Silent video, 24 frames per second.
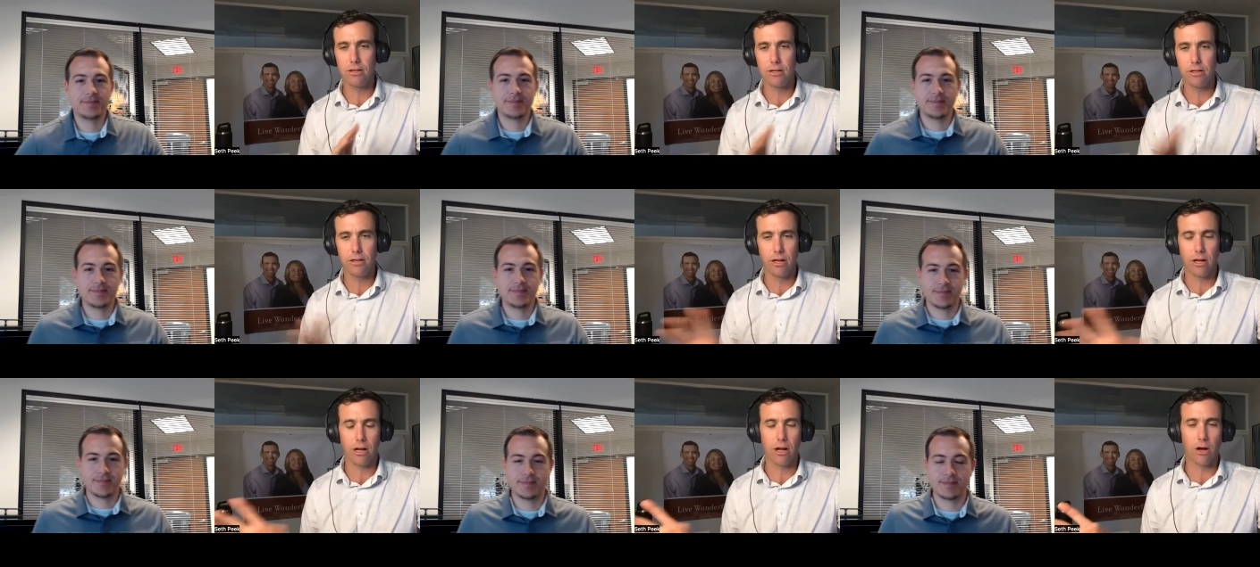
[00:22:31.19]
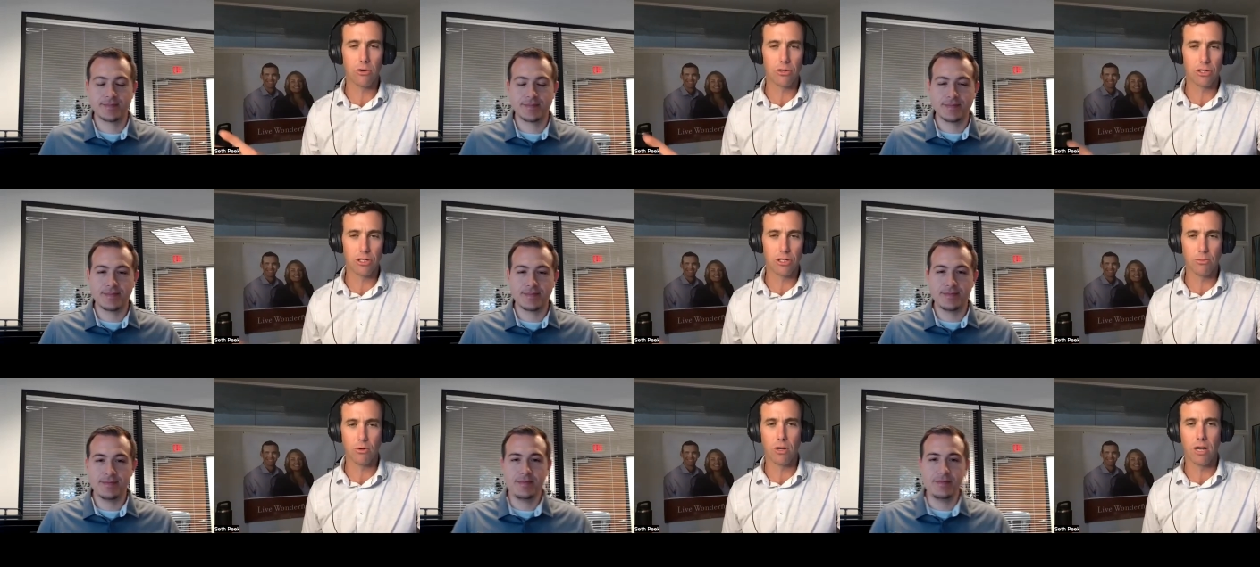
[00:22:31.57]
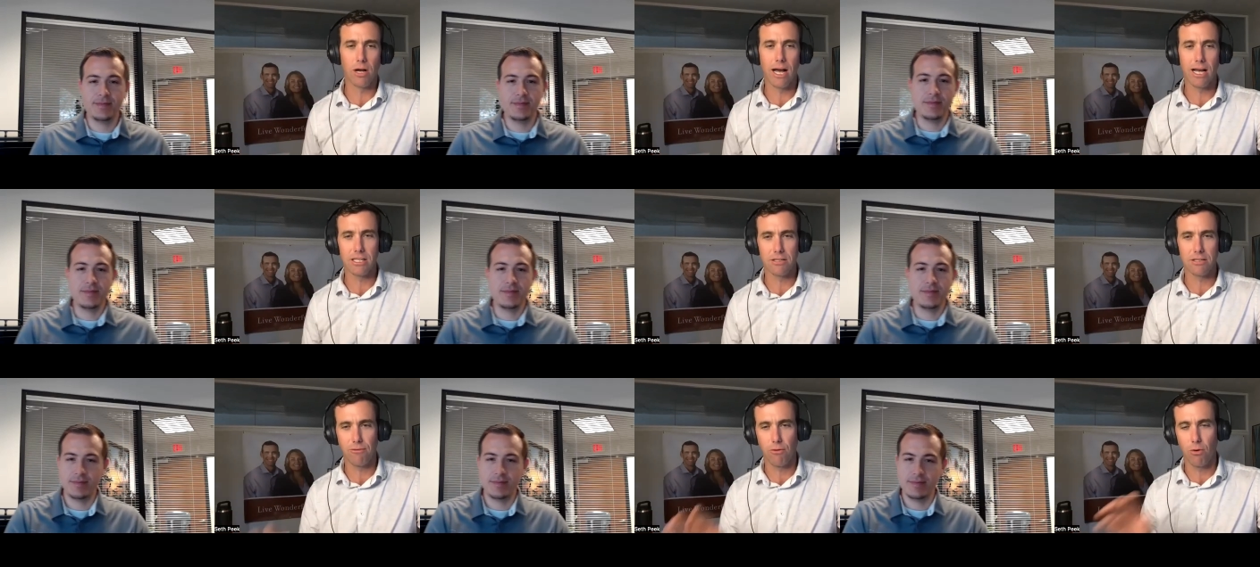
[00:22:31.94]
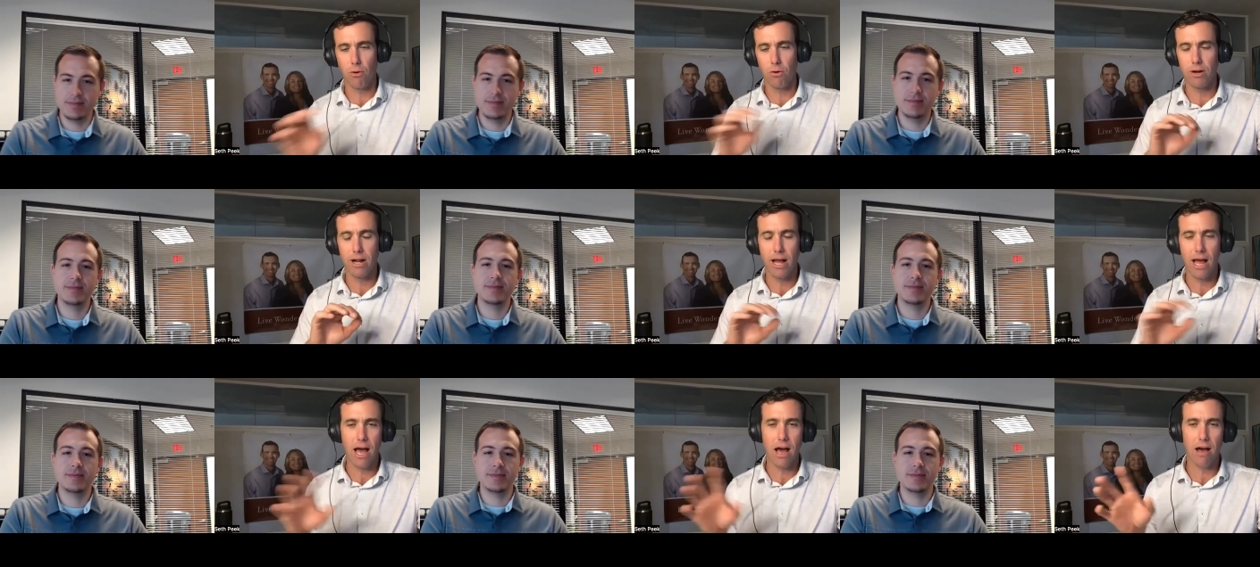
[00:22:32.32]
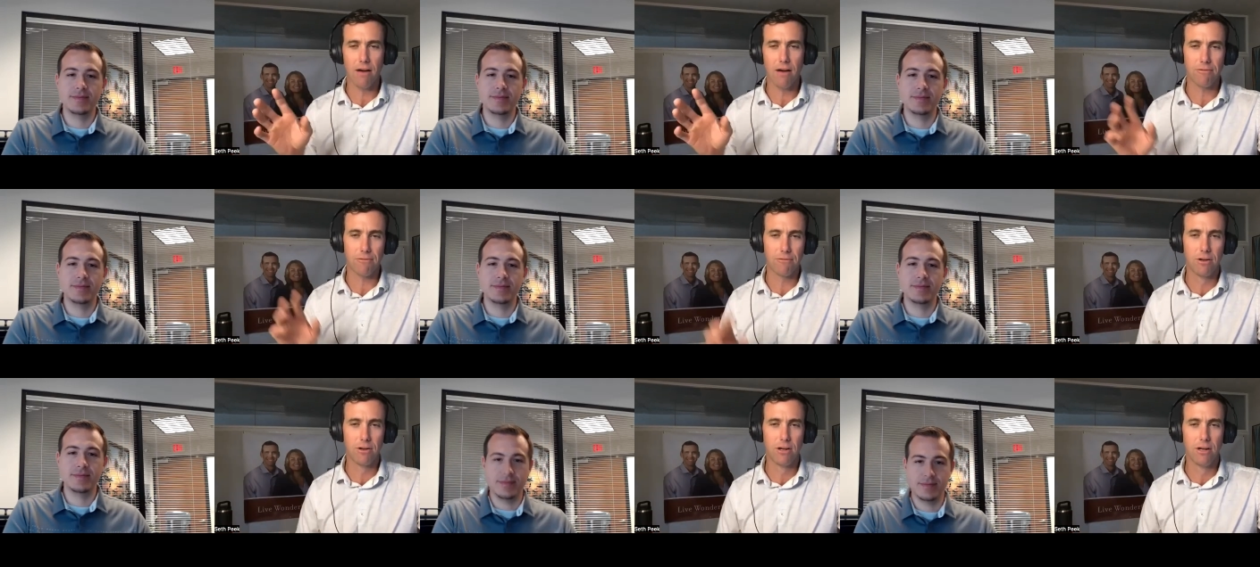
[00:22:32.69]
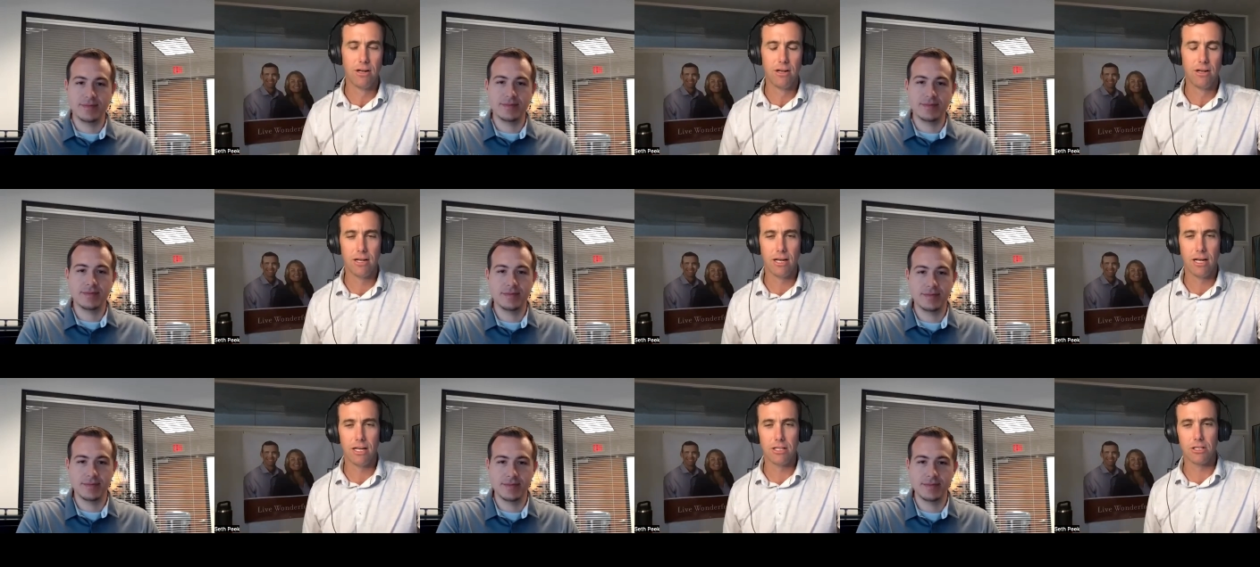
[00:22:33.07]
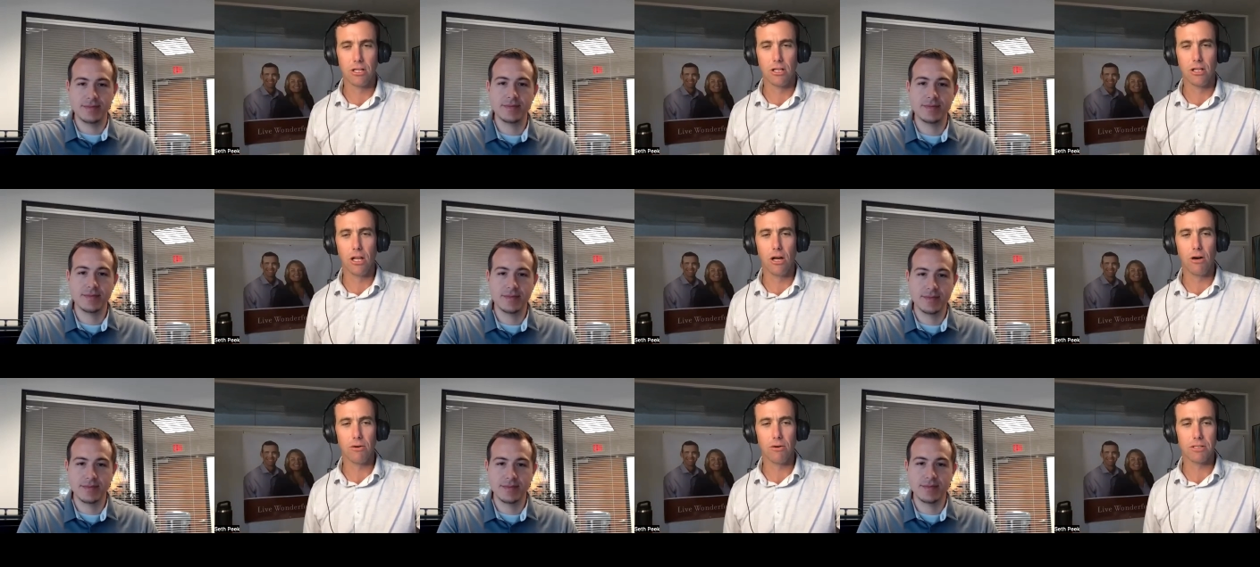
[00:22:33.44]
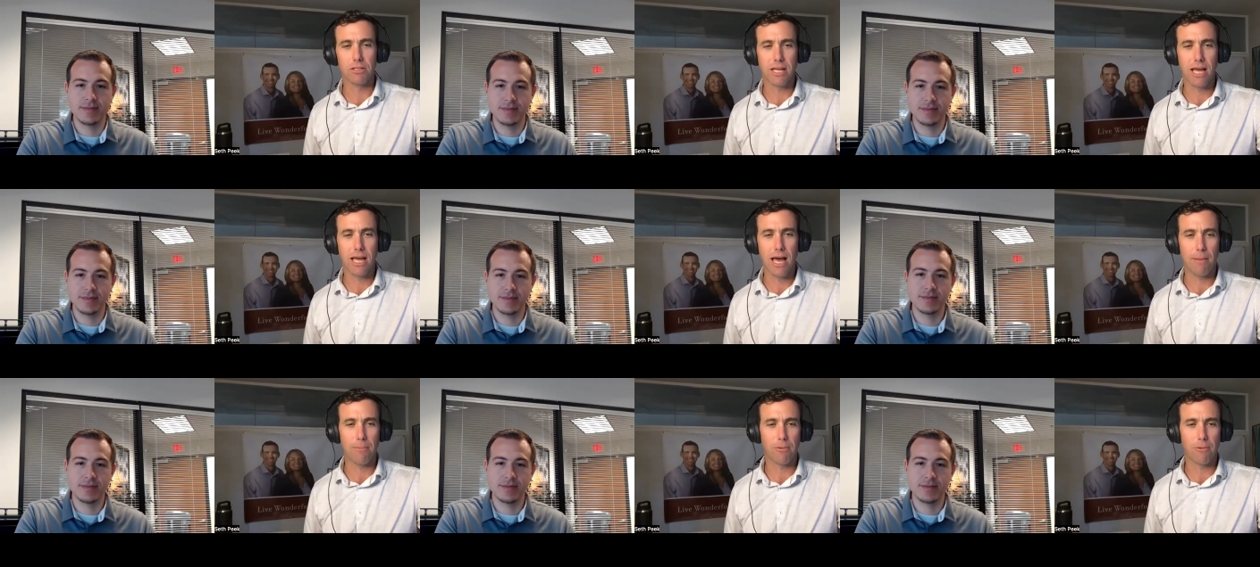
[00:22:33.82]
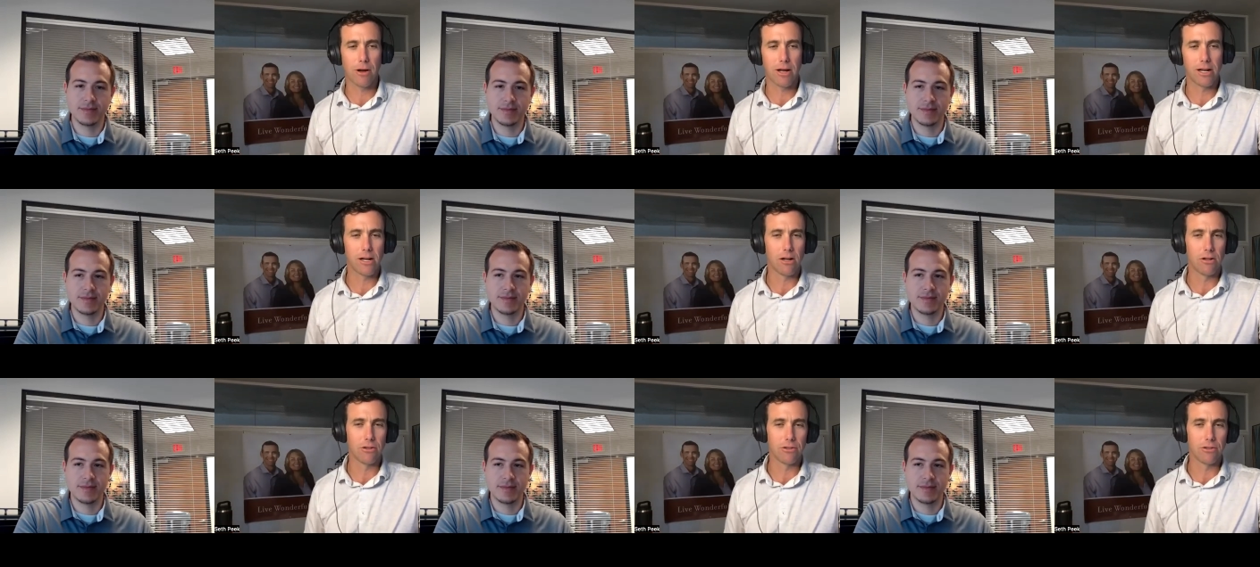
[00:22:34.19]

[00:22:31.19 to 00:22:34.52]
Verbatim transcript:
Speaker 1: negotiable has four and a half is the lowest cap rate